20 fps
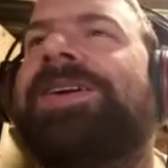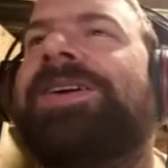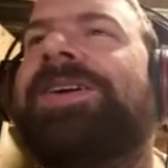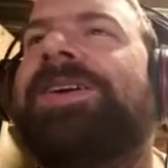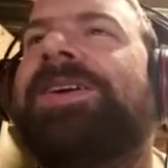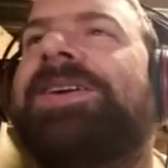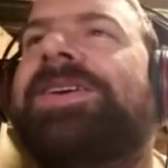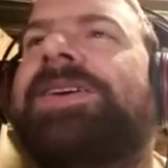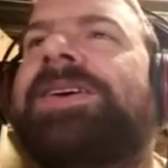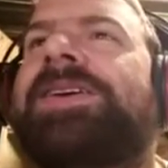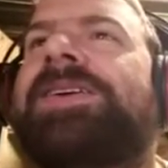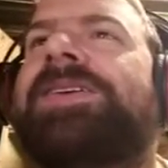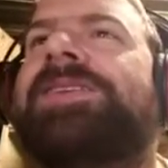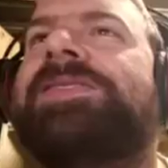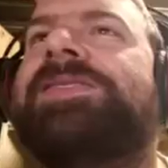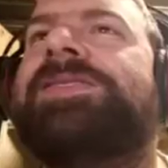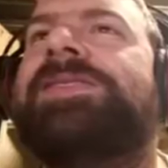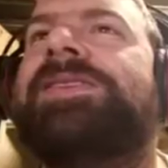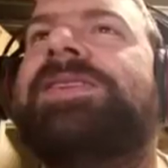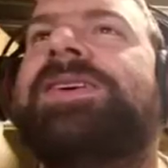Okay,
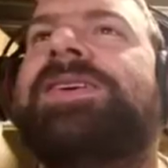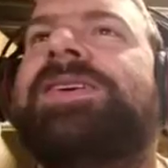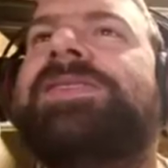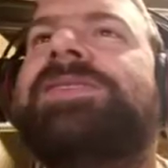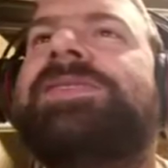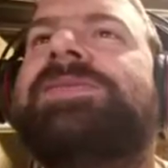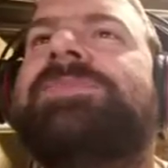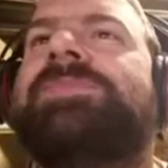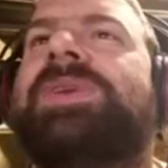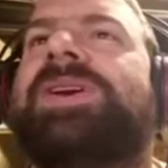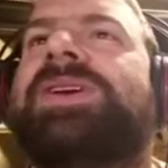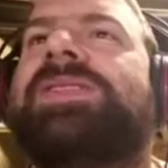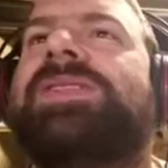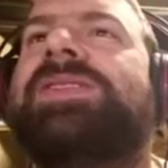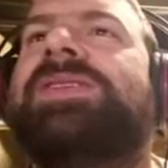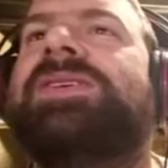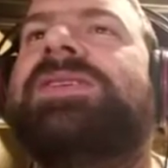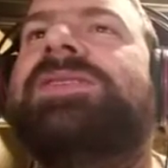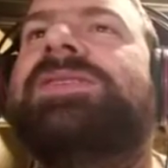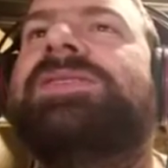so let's make
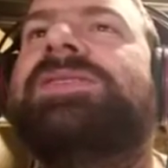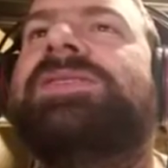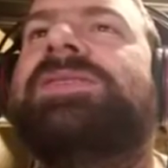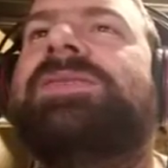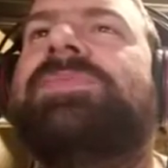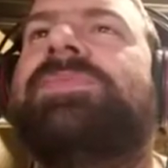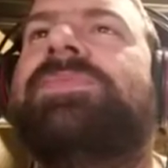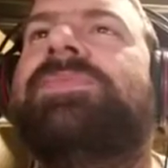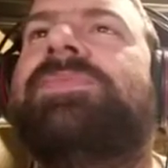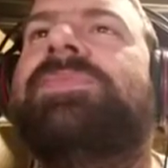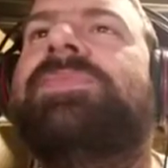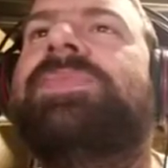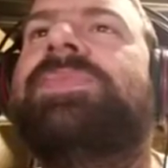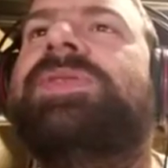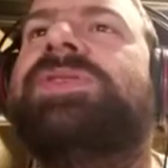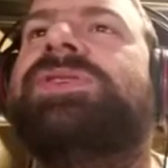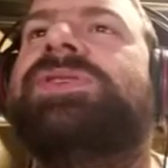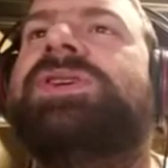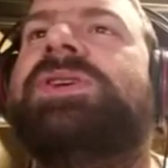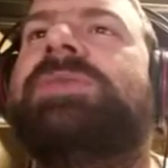this
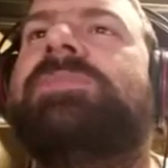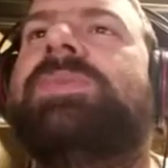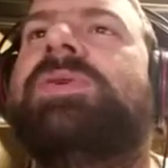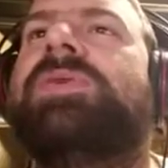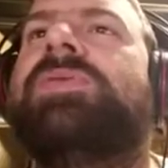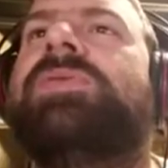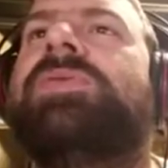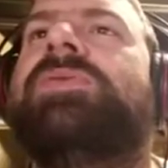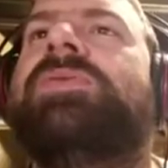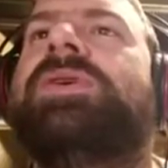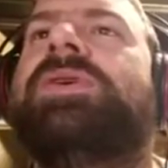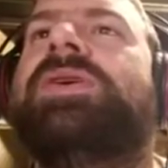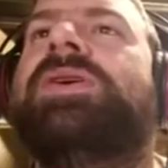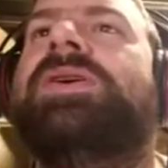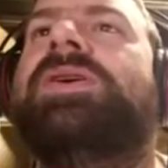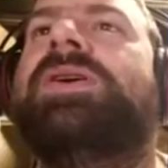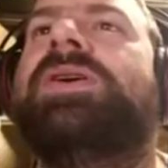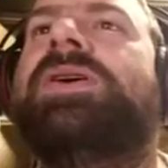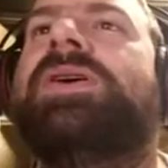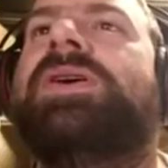cheekbone
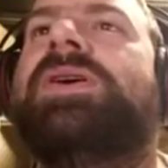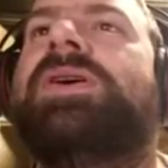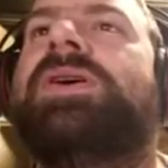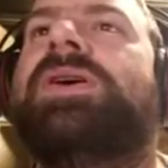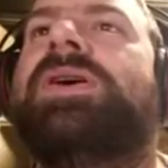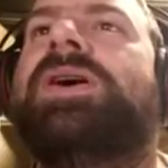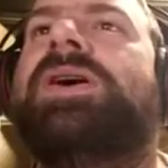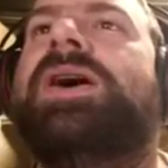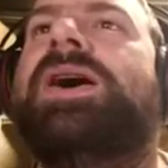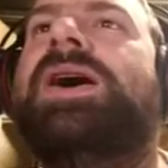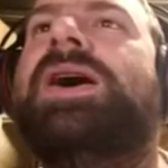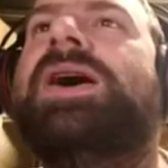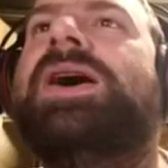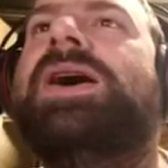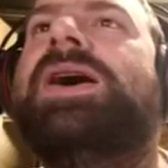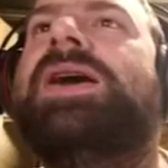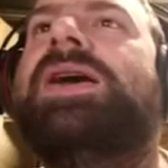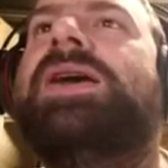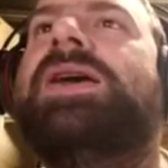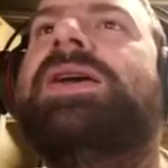
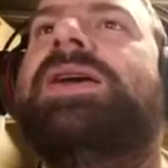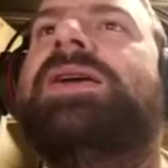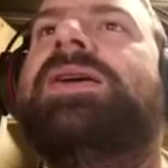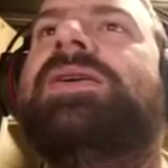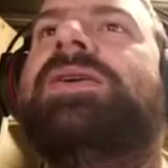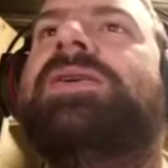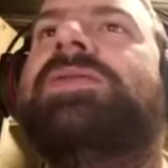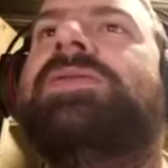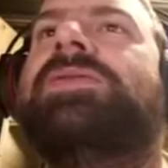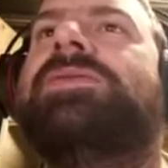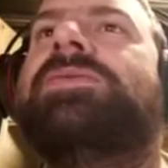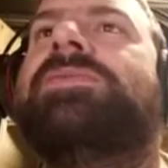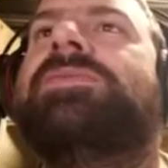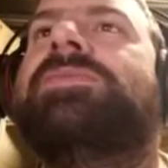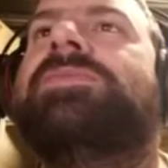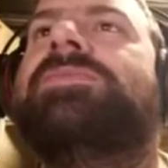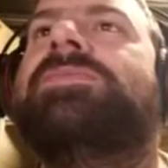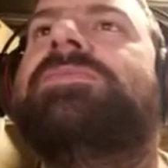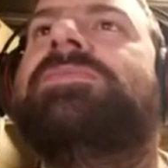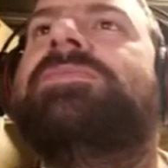high.
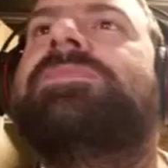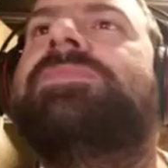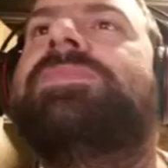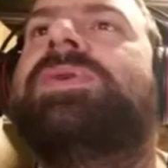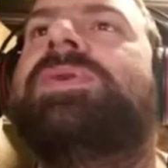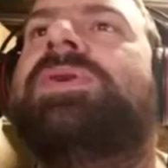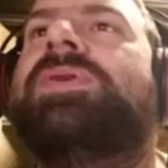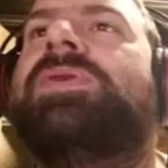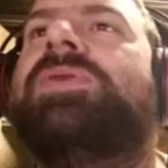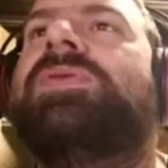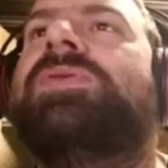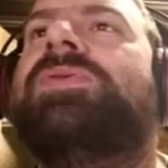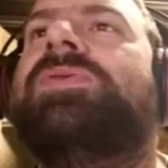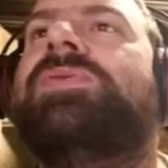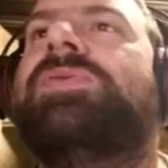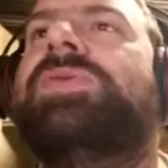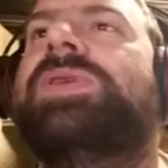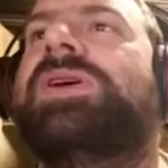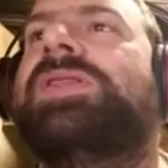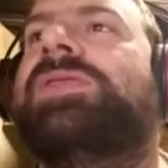
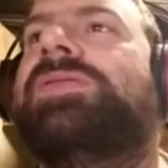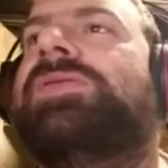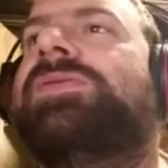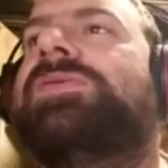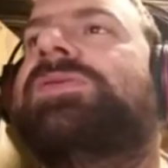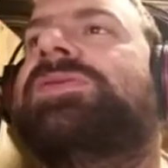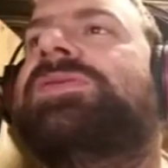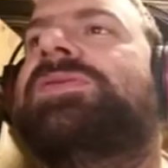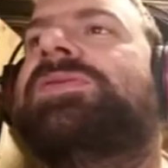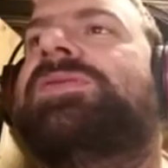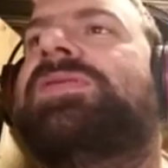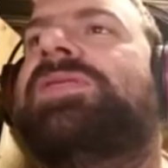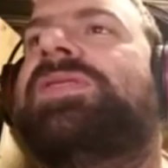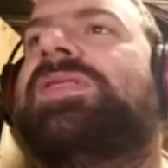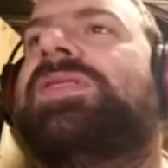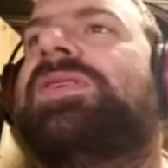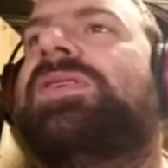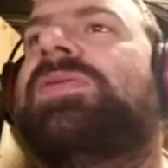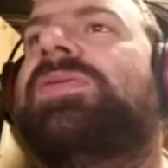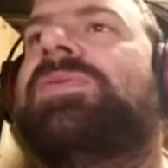Oh, that looks
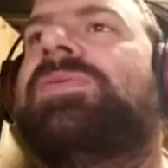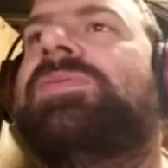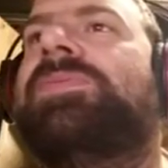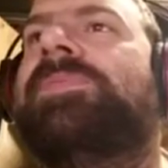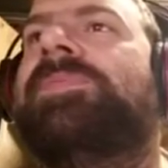no.